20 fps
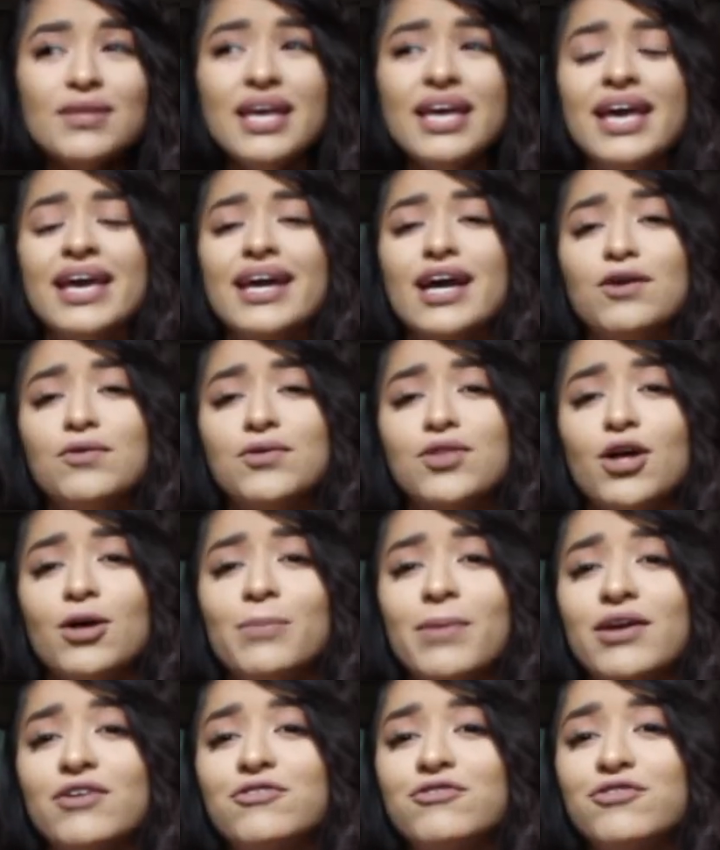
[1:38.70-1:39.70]
hang out with all
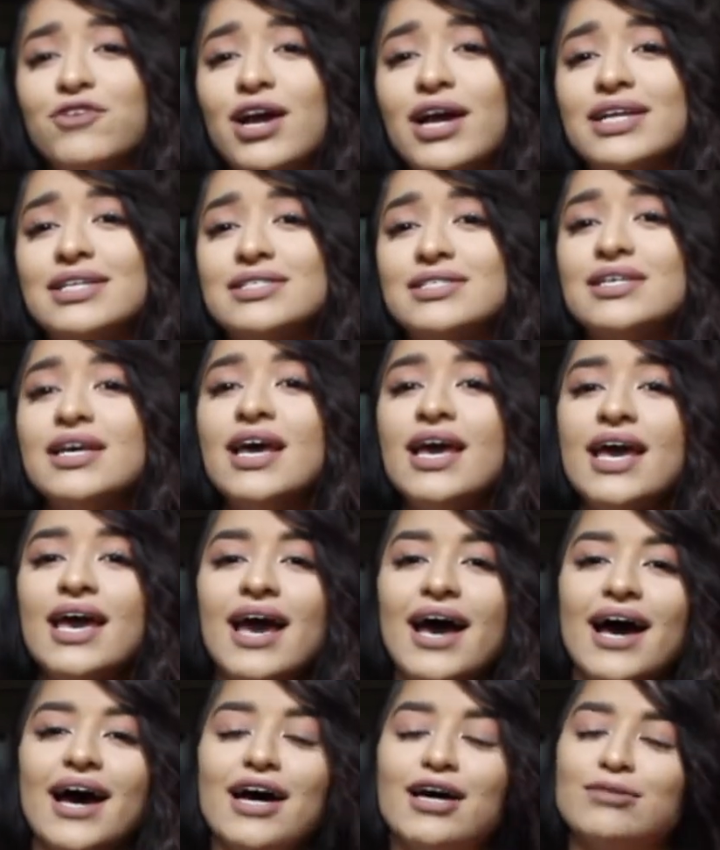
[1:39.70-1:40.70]
my friends.
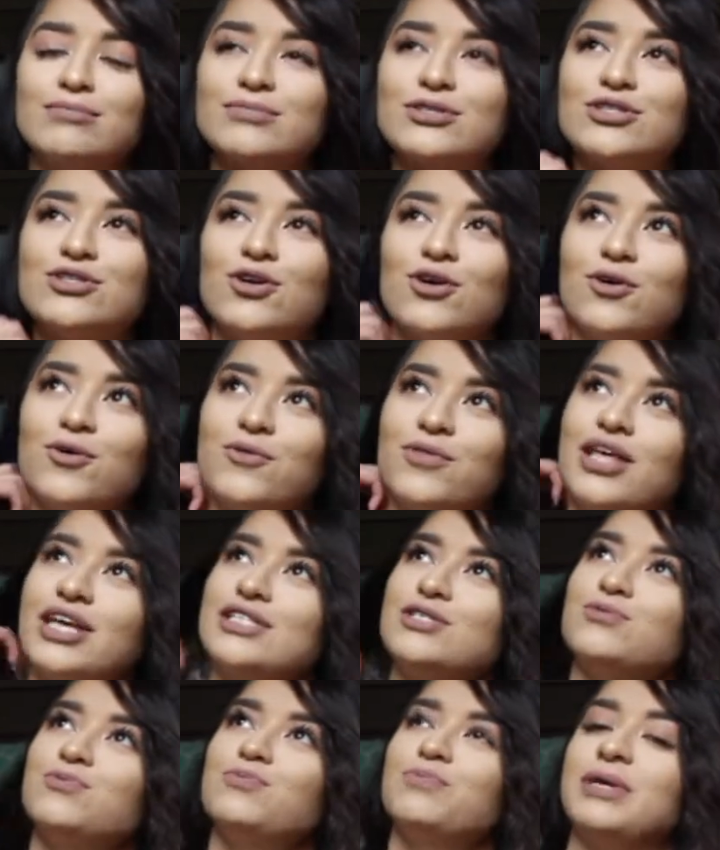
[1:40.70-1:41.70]
Um, so
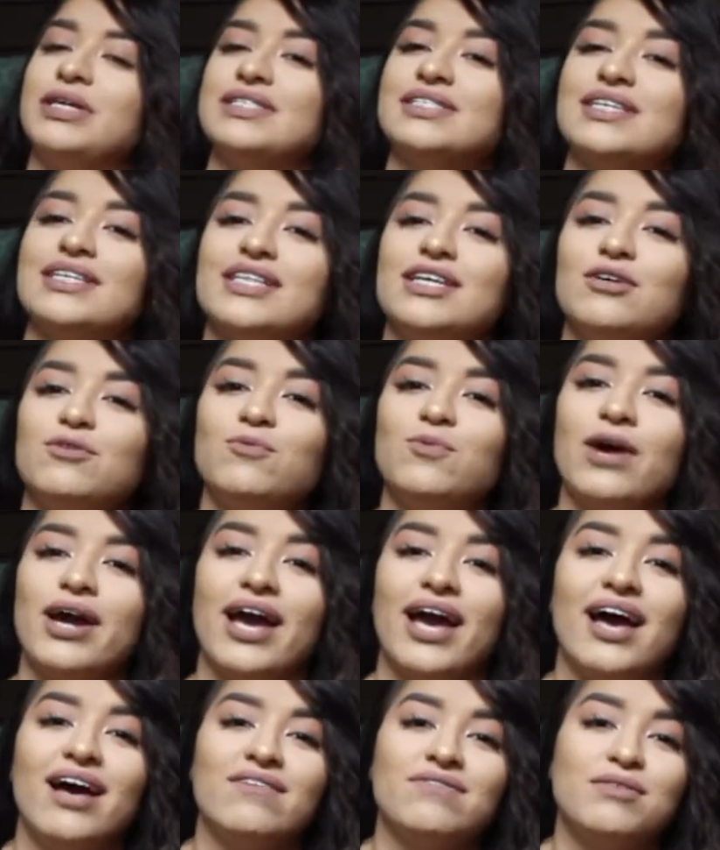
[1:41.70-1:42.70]
that's basically why
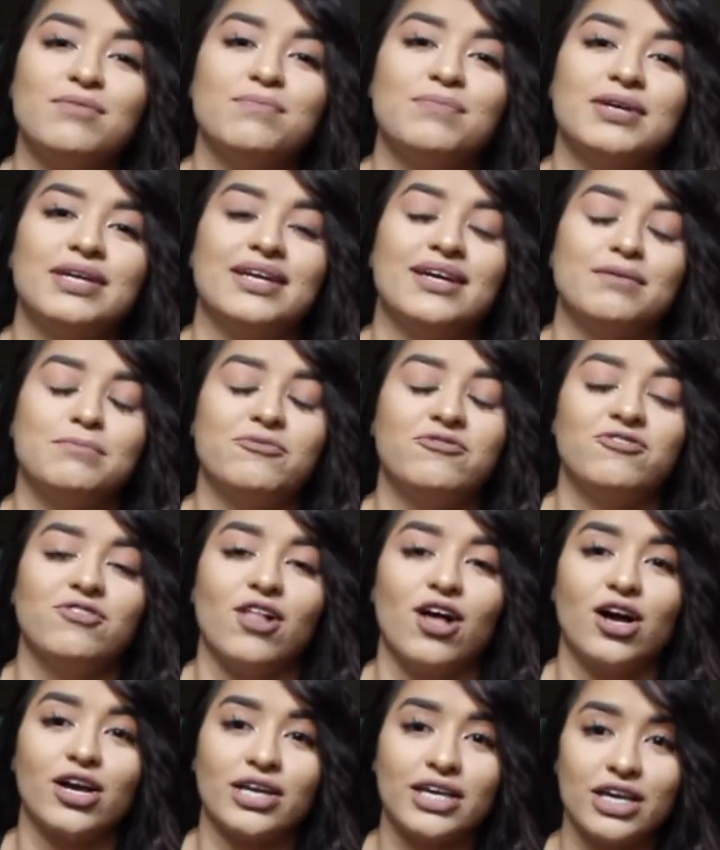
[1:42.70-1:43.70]
I haven't been
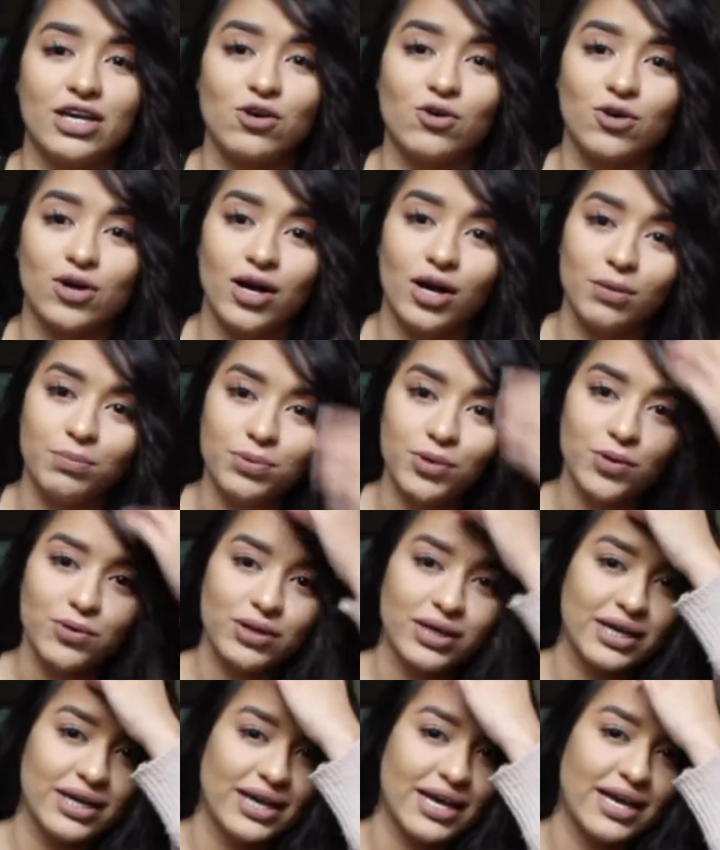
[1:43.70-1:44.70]
vlogging or
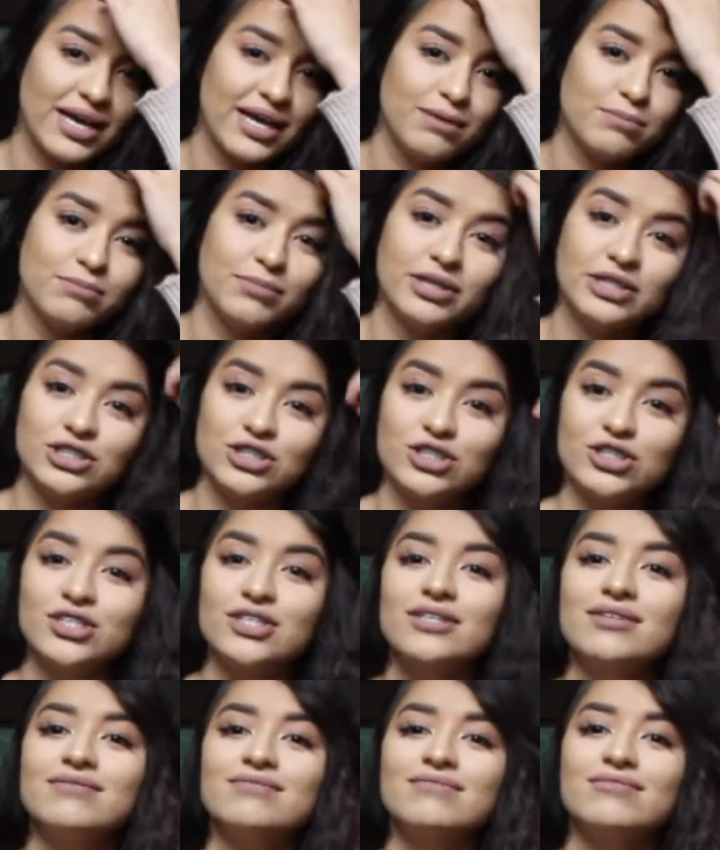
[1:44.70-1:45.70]
uploading
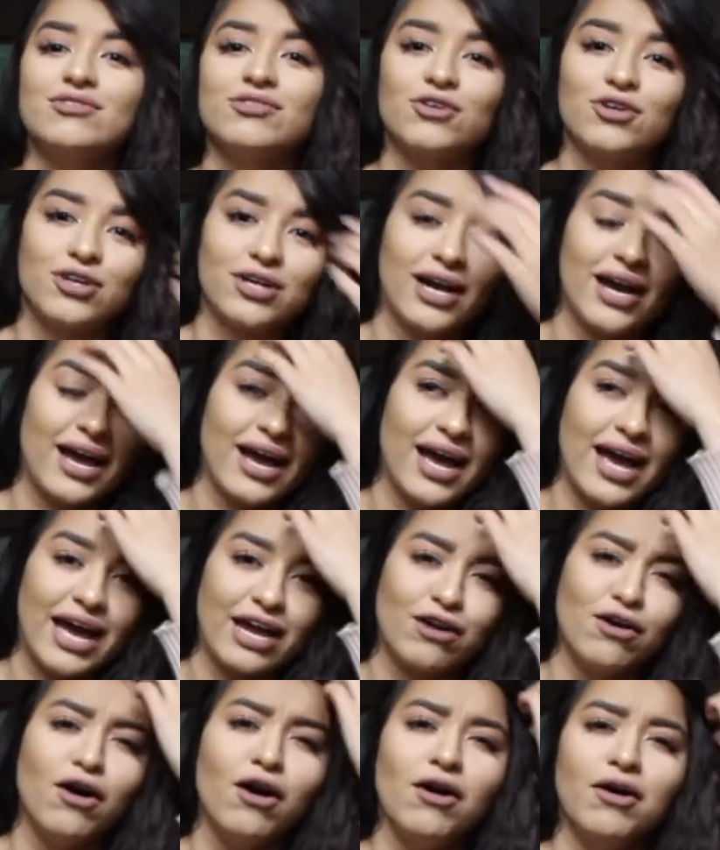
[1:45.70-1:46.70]
much or
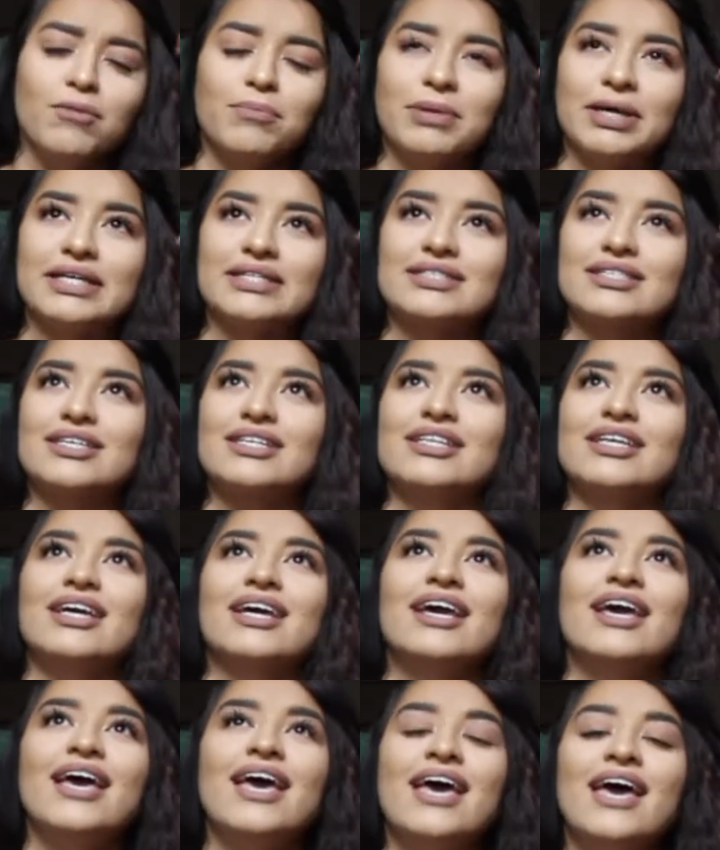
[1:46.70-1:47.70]
at all,
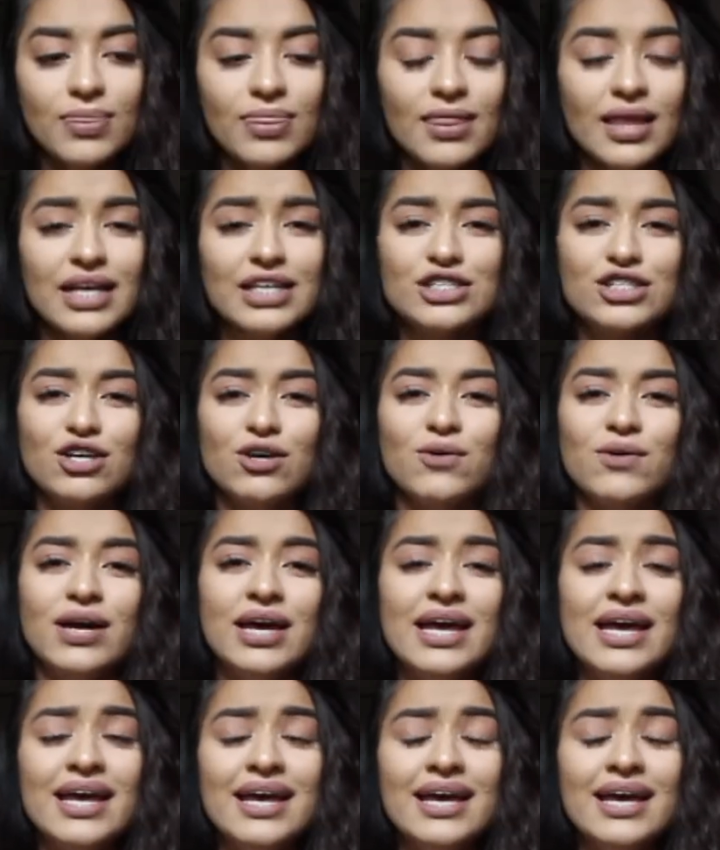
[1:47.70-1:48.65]
basically. So